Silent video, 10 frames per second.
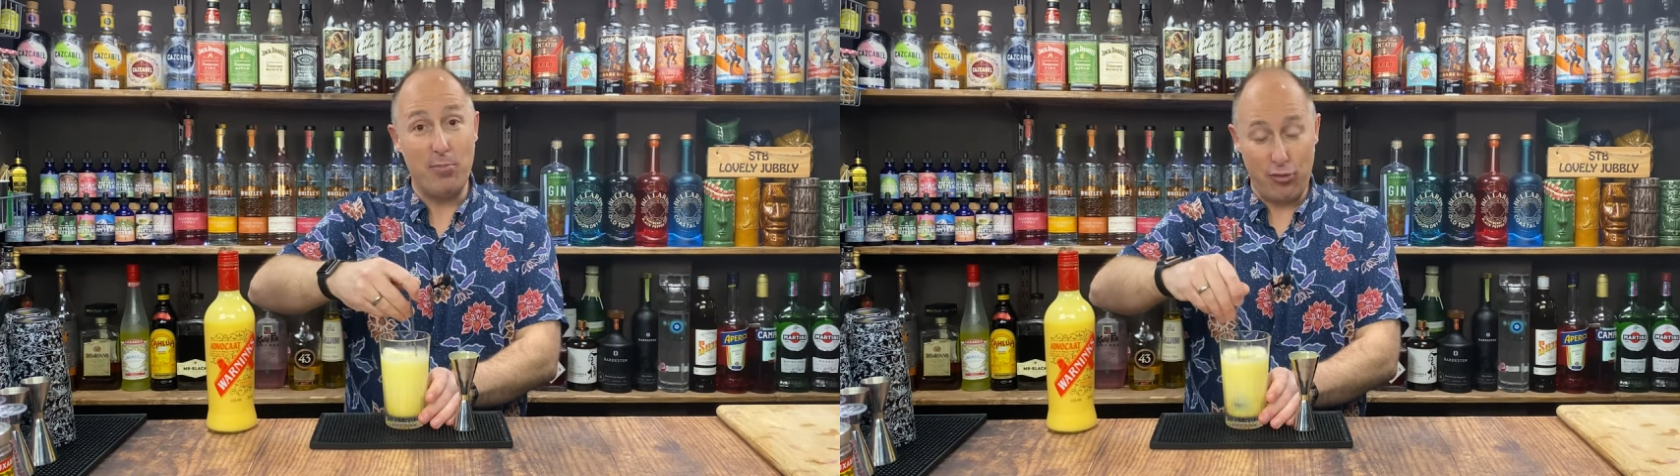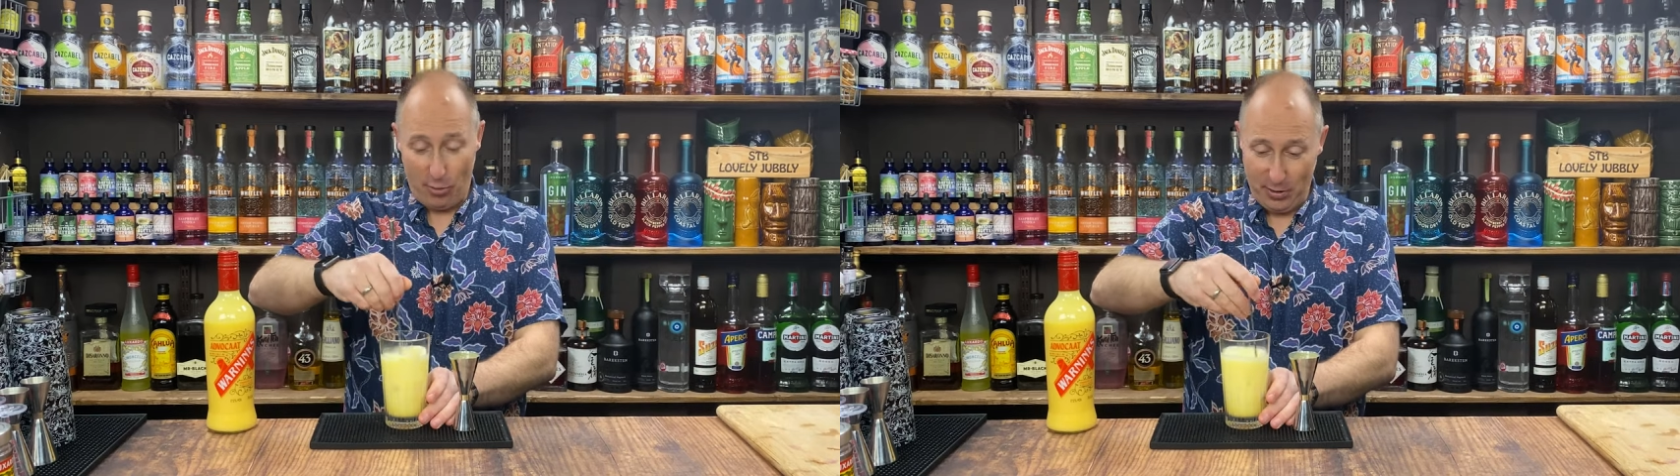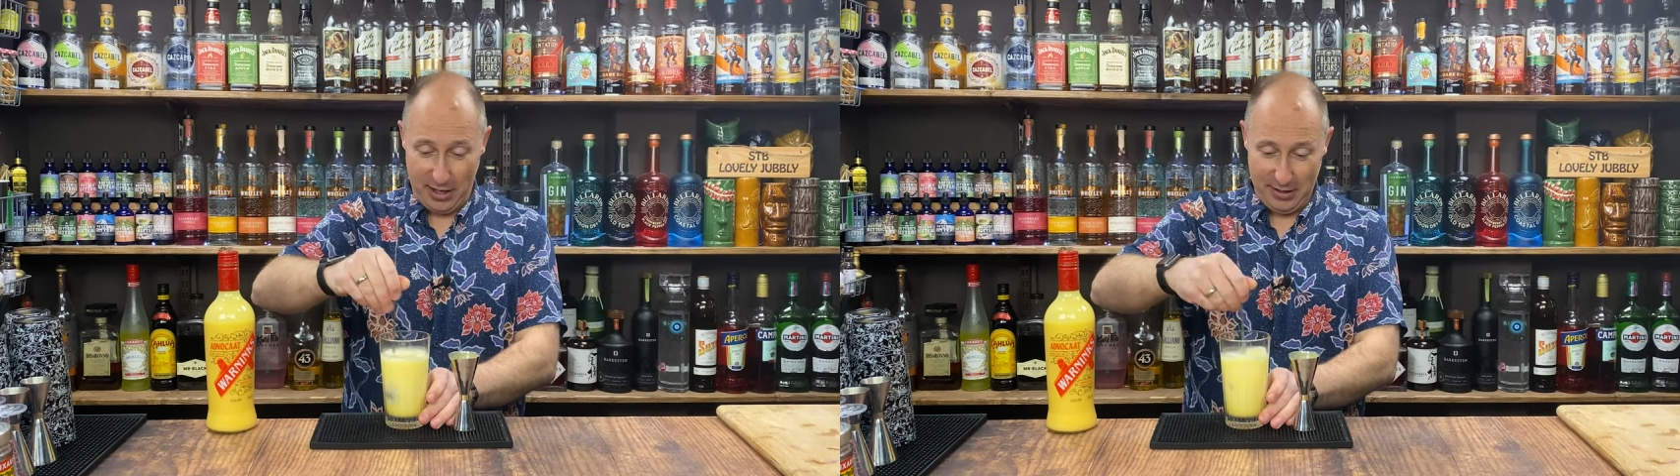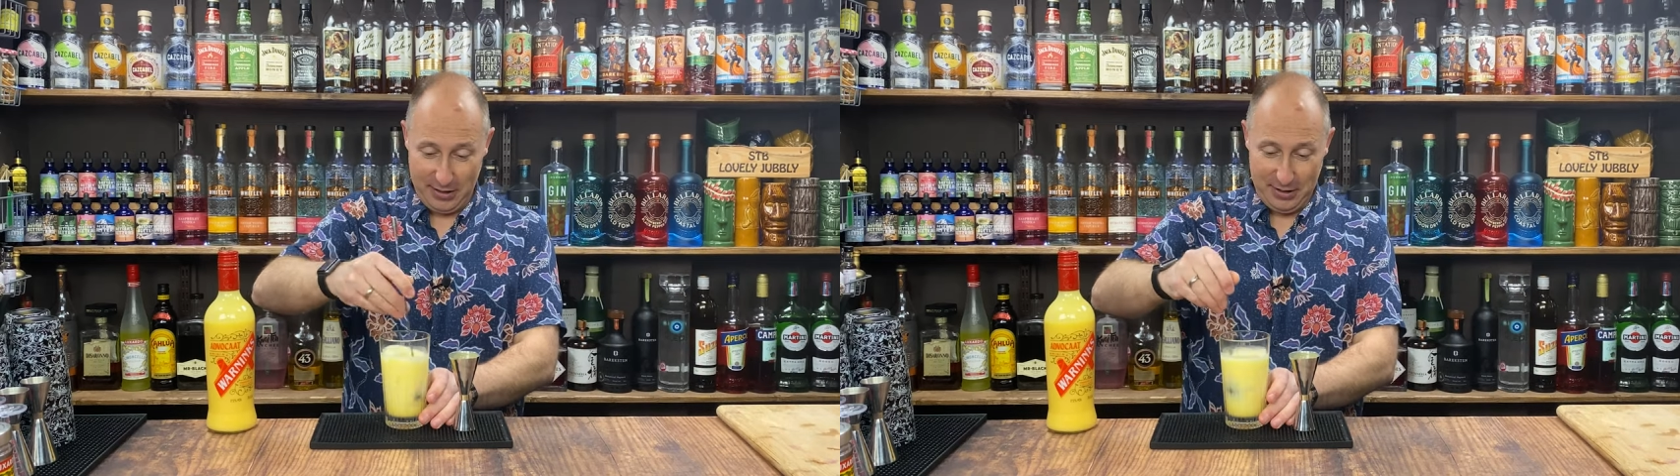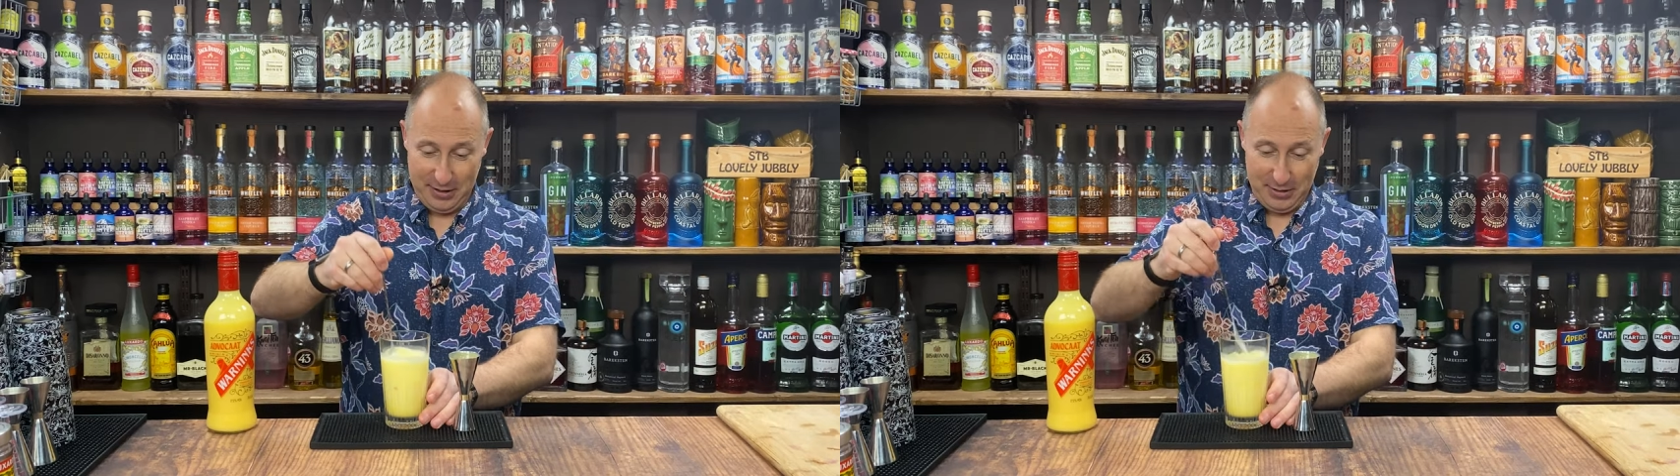proper
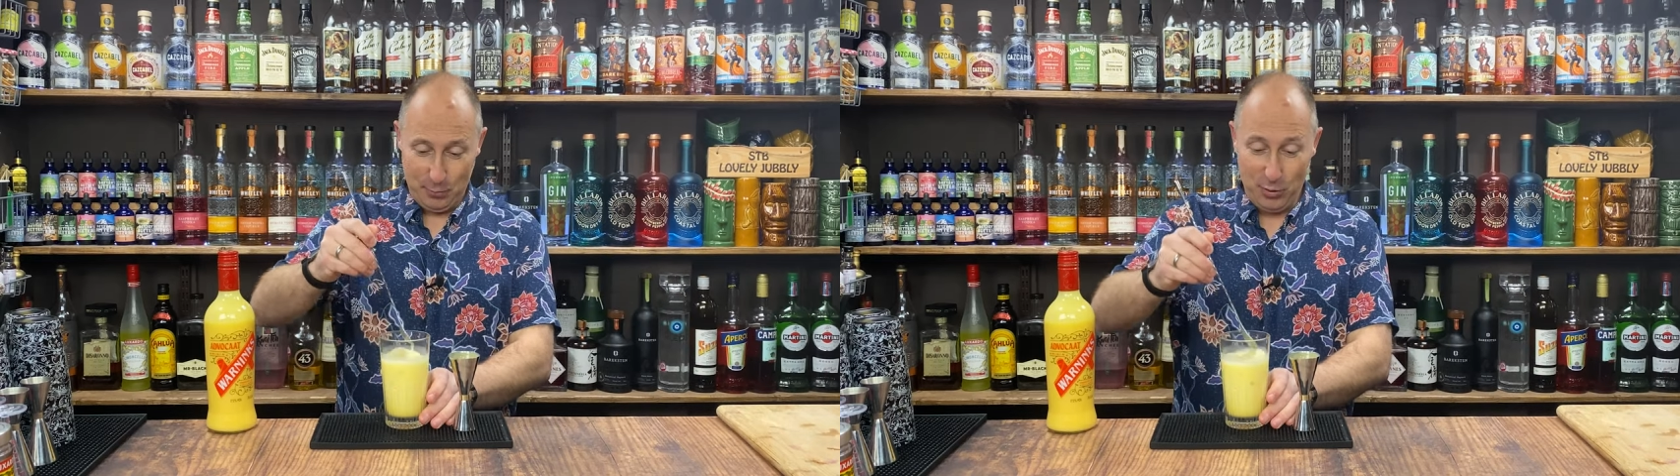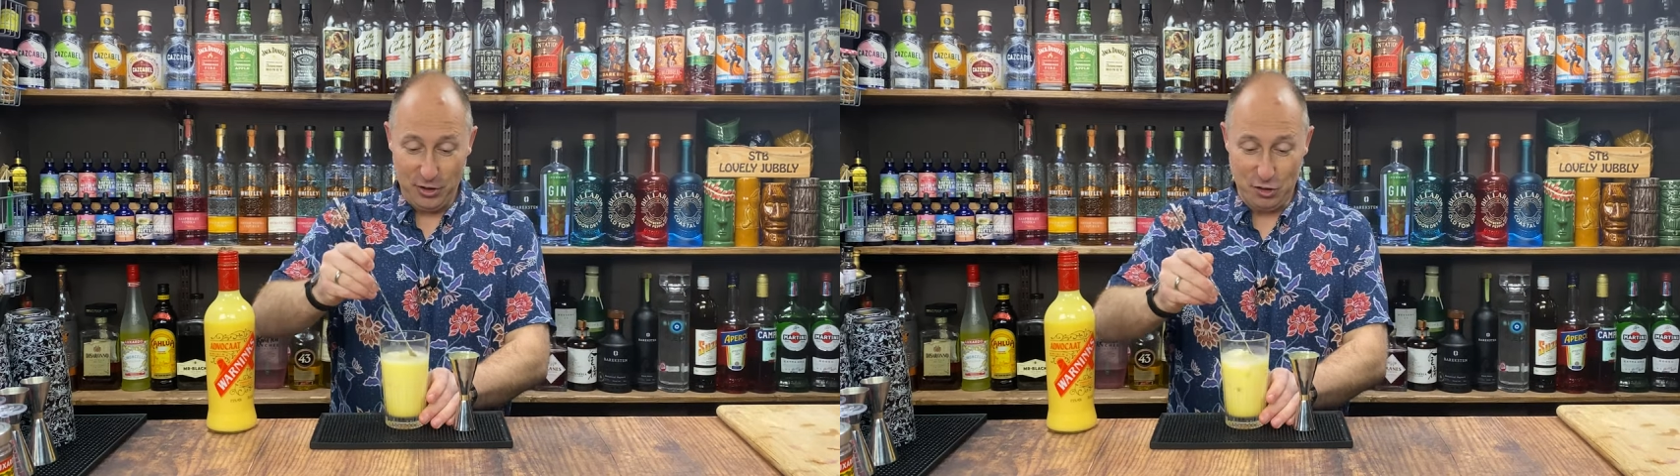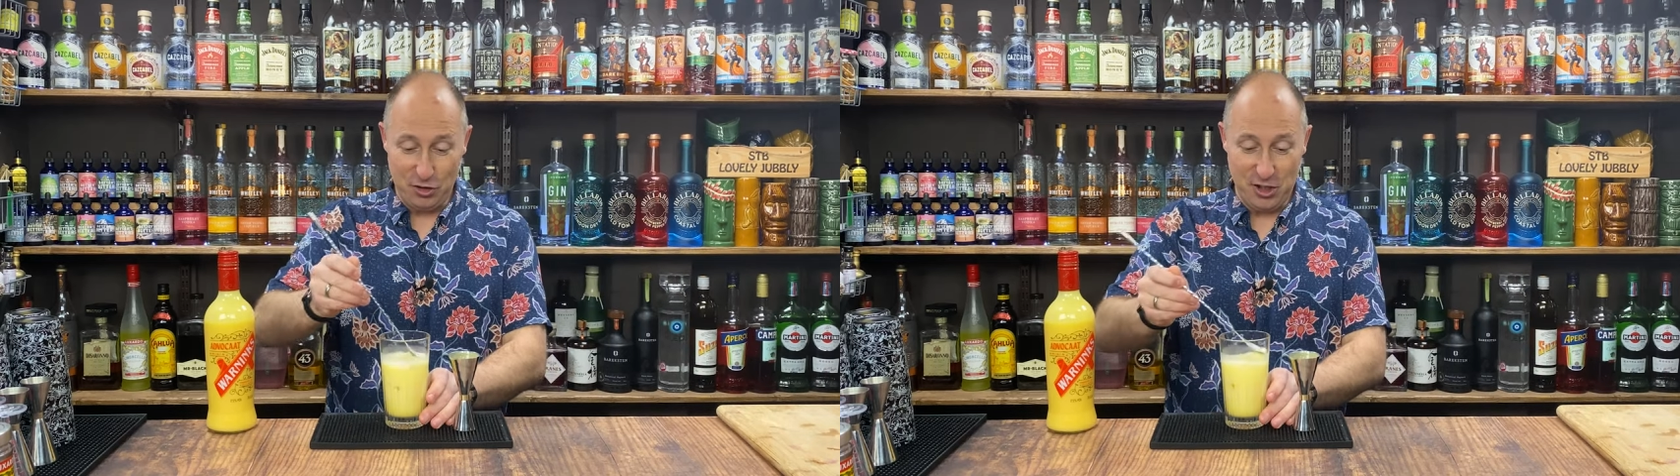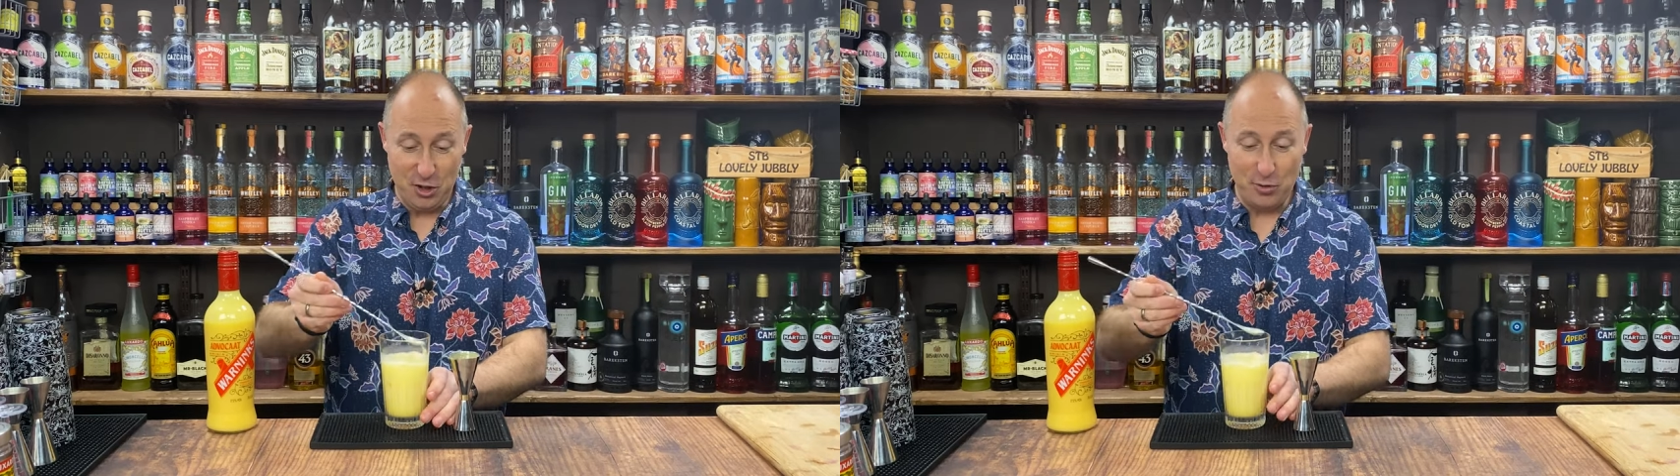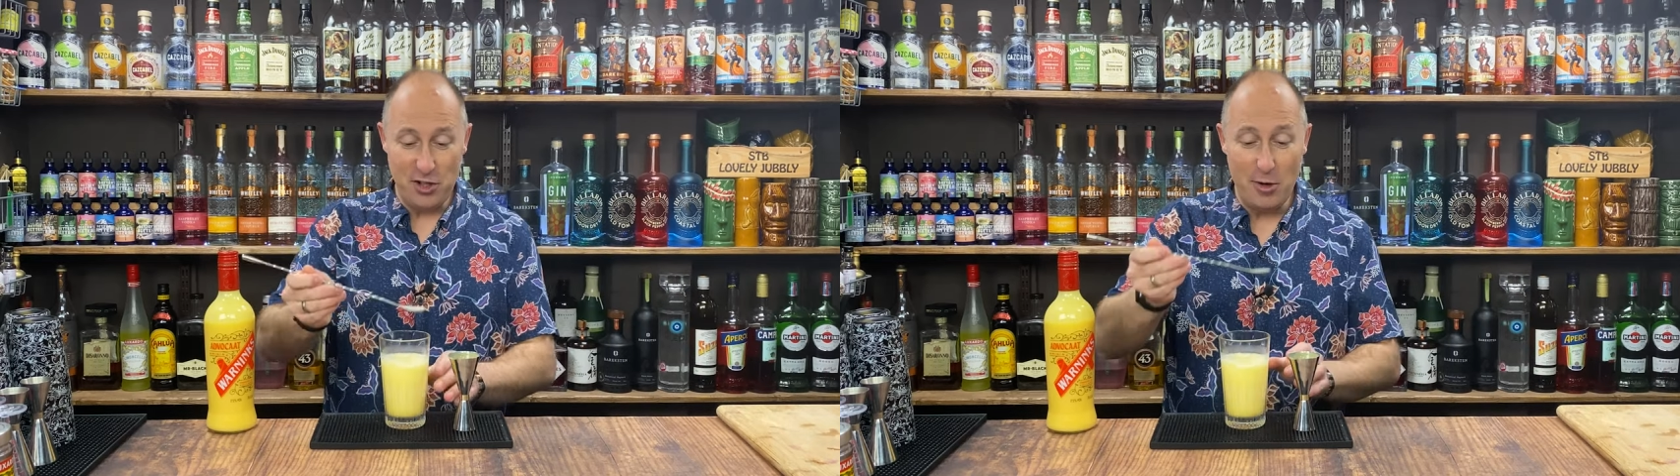with a
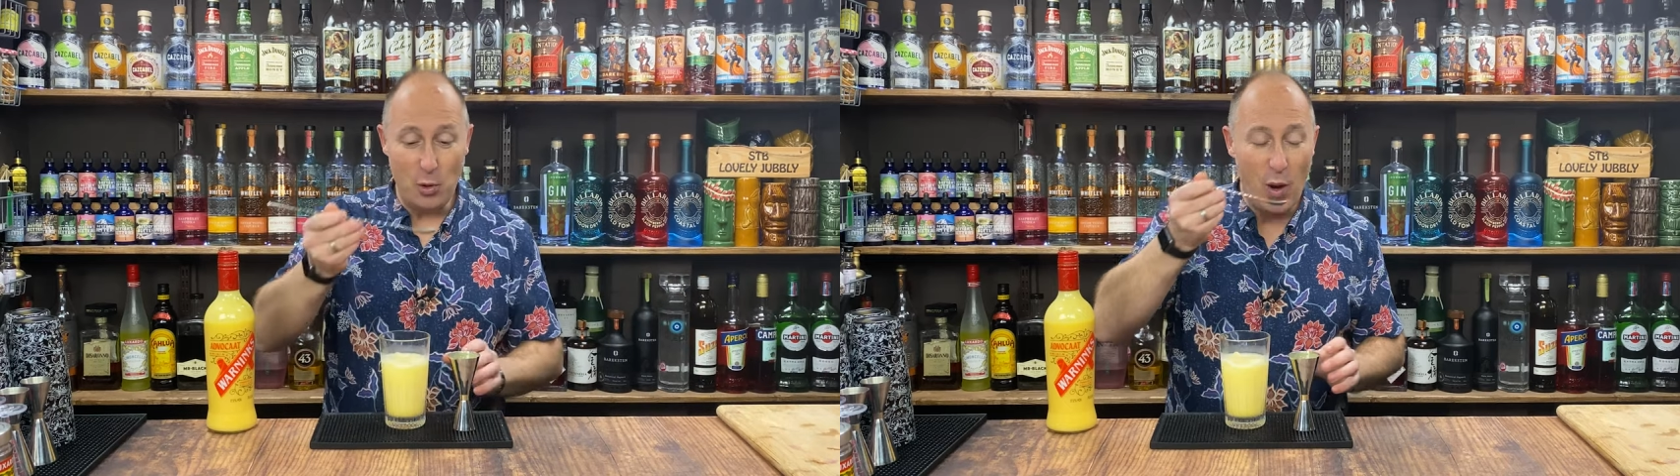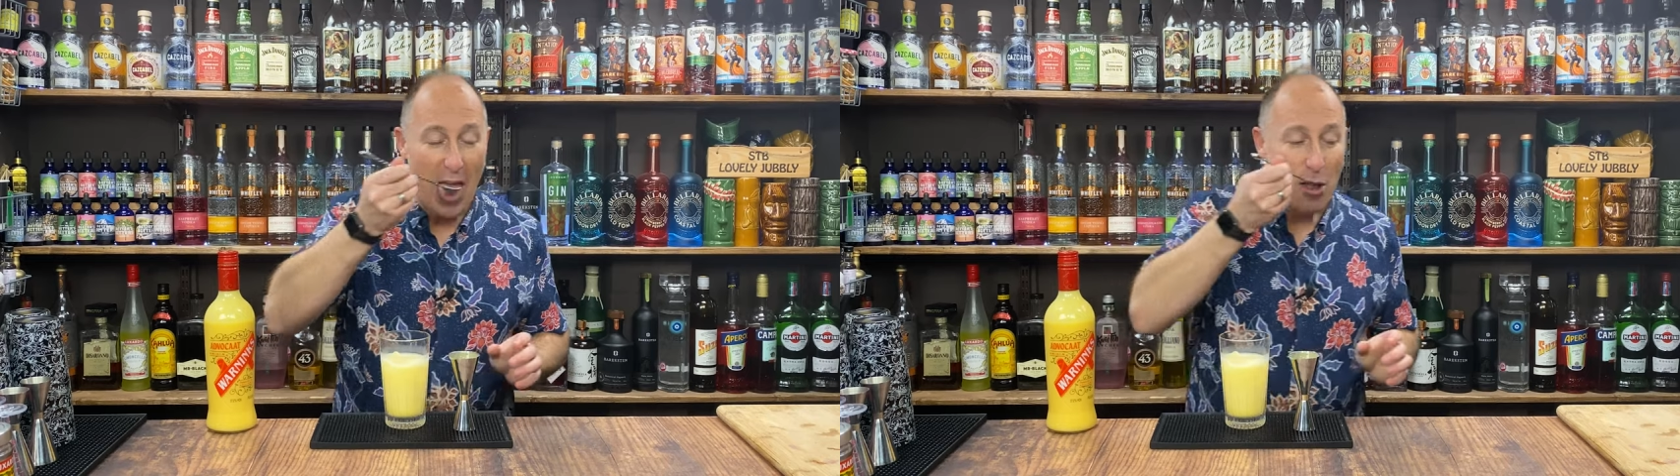traditional snowball.